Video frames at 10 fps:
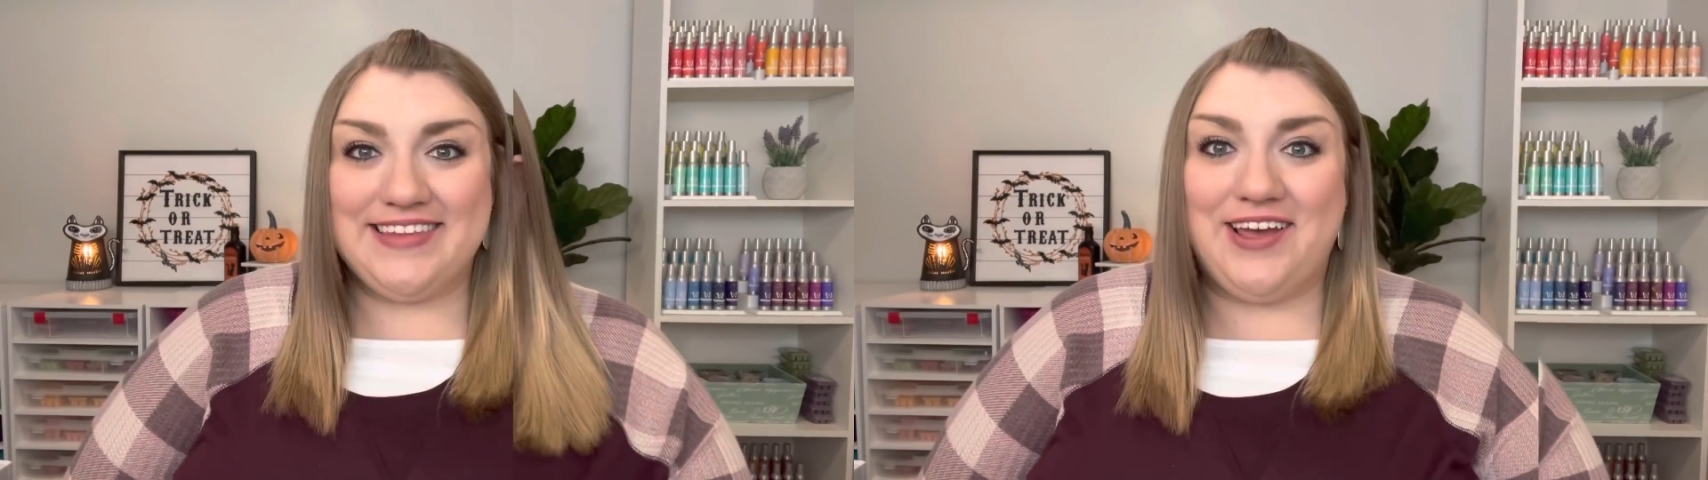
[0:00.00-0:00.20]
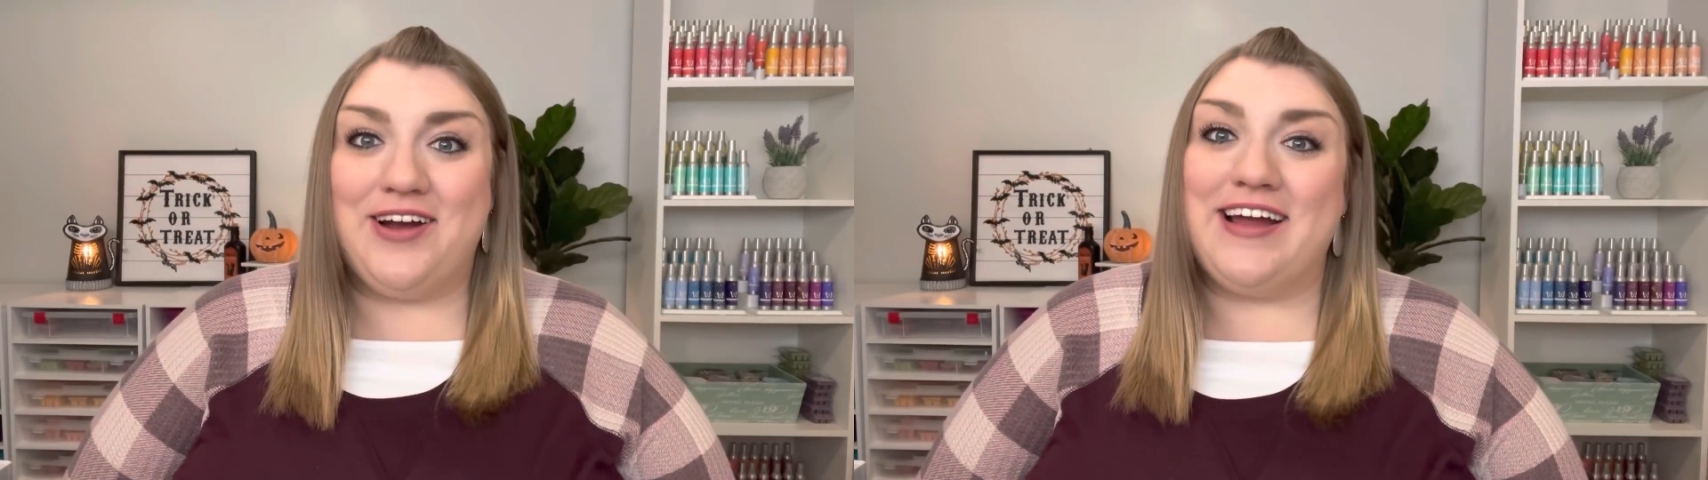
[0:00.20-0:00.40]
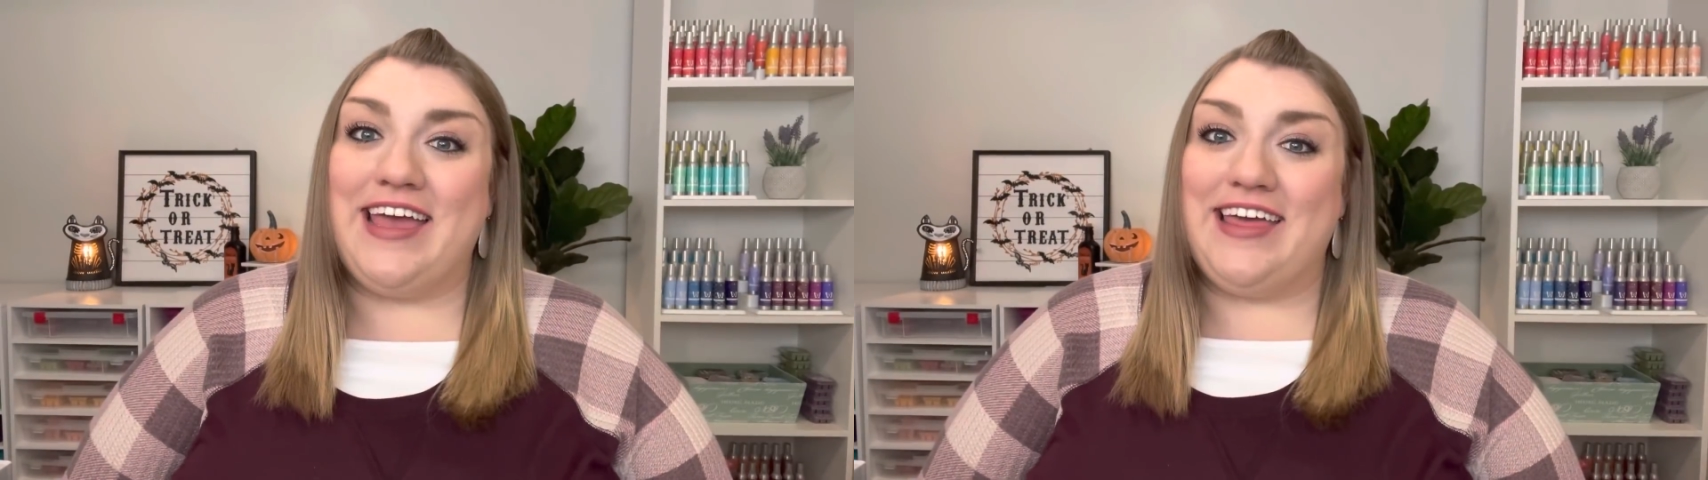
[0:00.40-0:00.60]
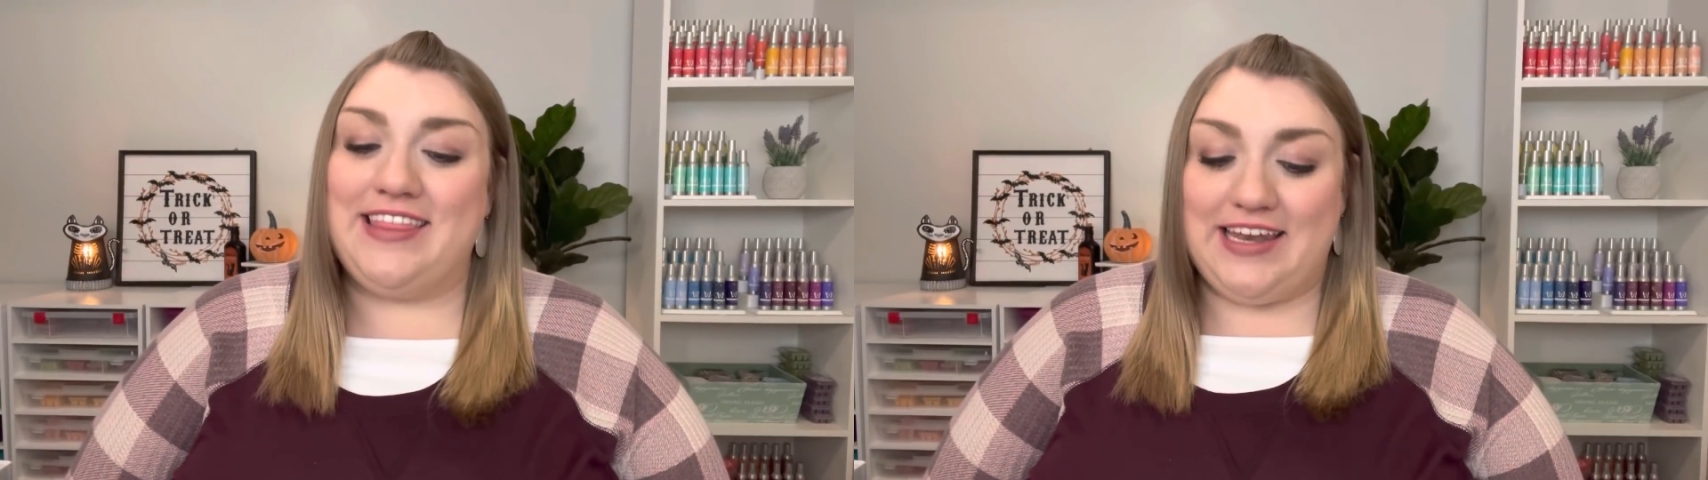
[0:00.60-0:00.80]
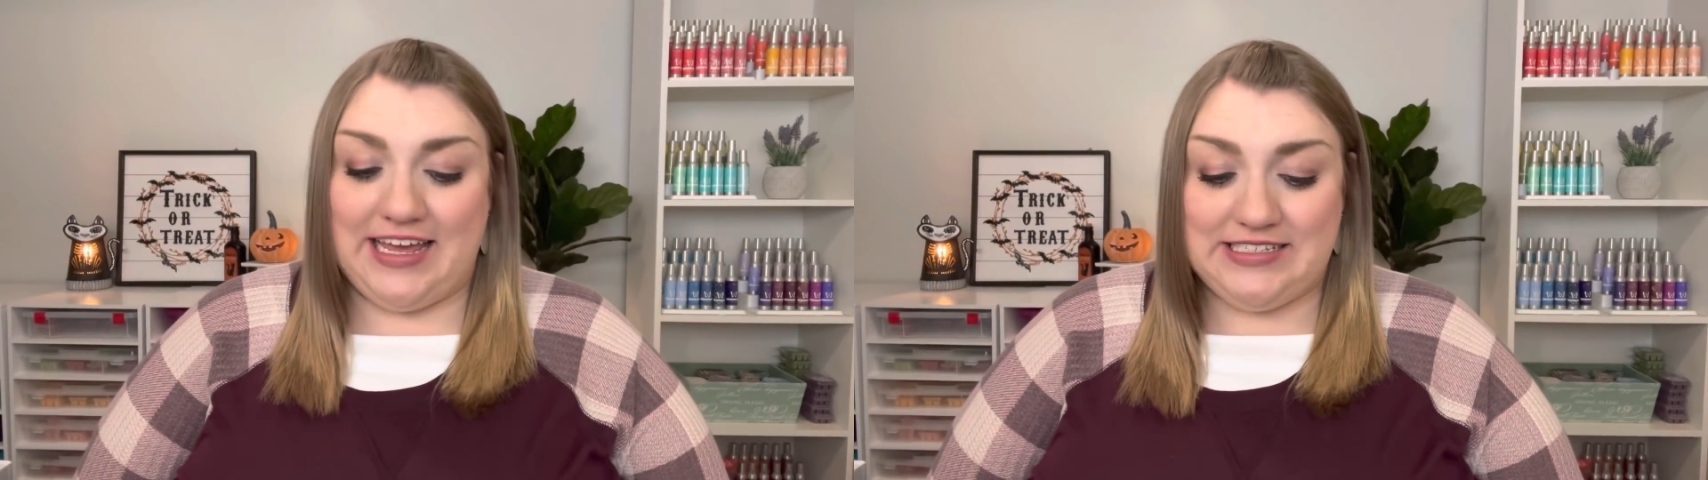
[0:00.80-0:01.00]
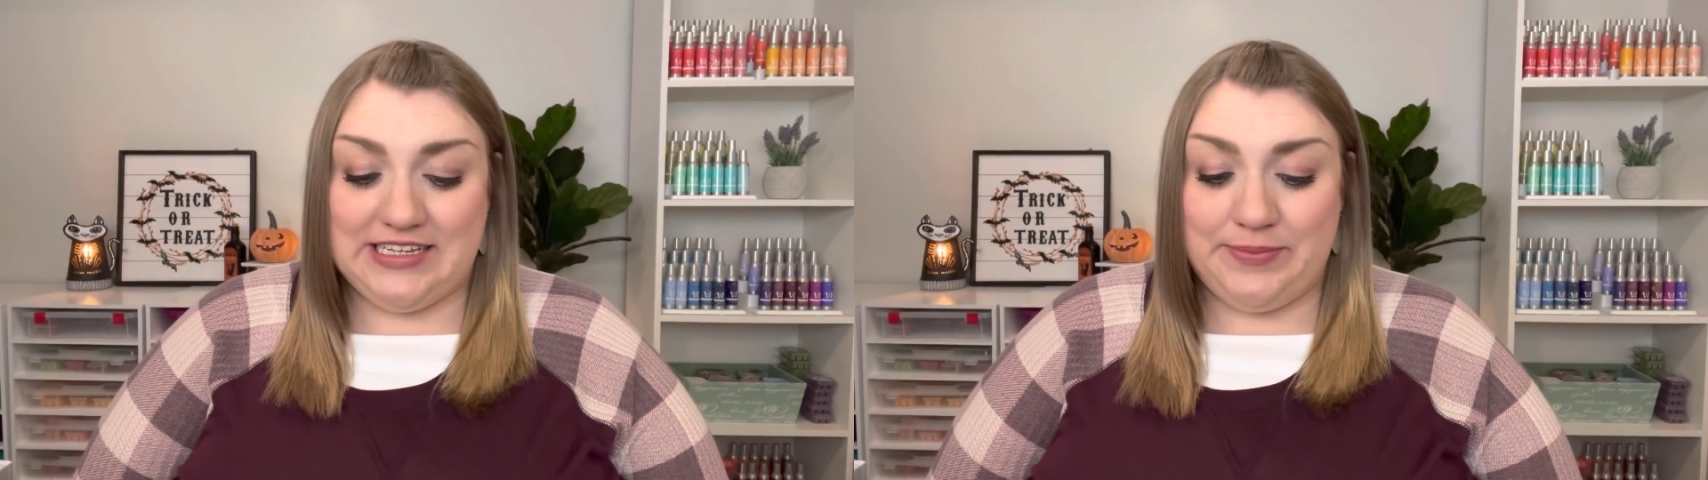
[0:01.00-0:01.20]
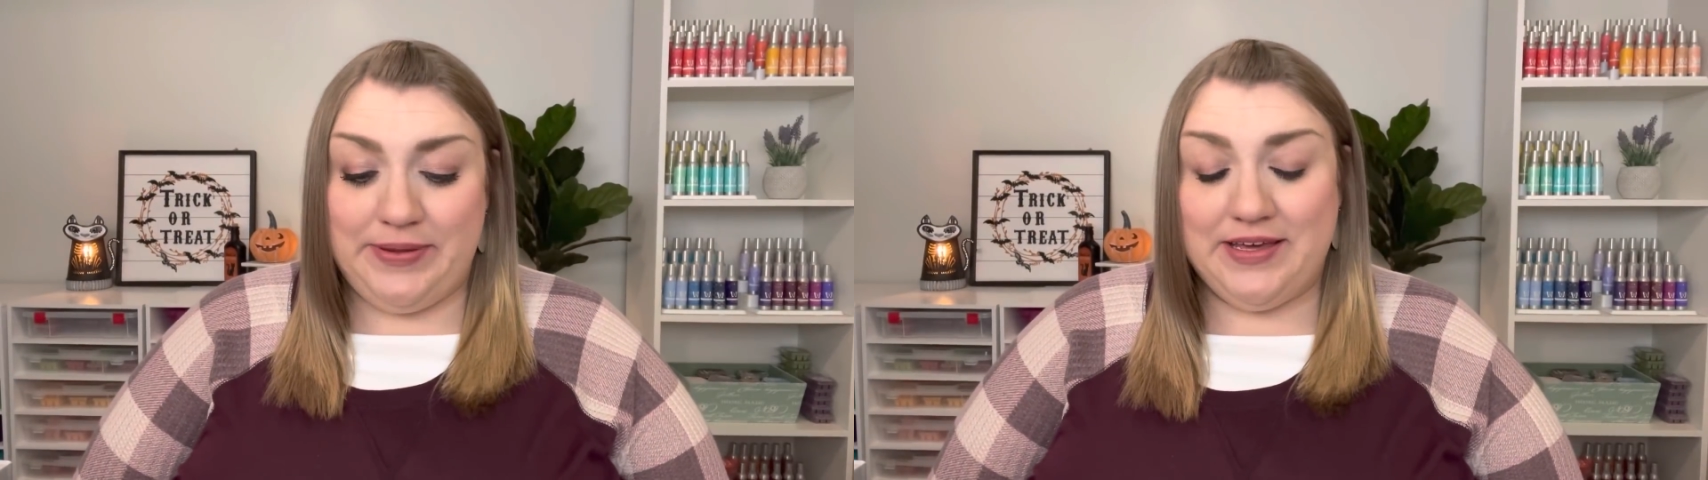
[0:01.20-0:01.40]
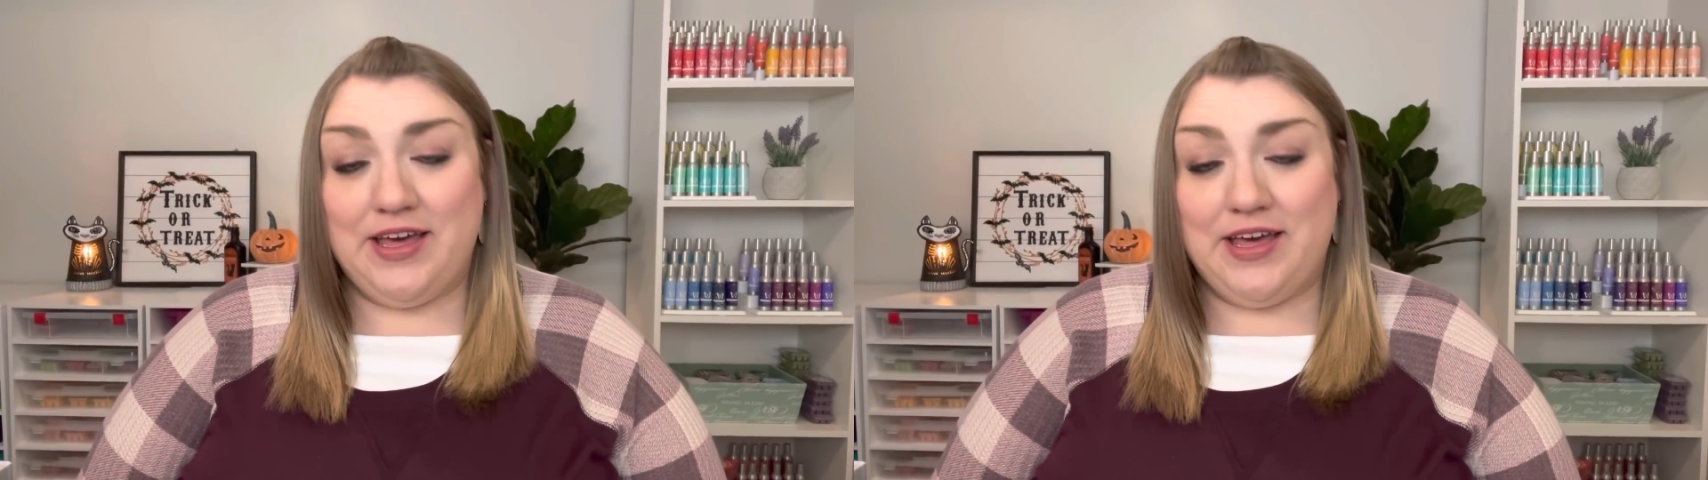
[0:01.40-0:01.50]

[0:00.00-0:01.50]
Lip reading: All right, and then I did pick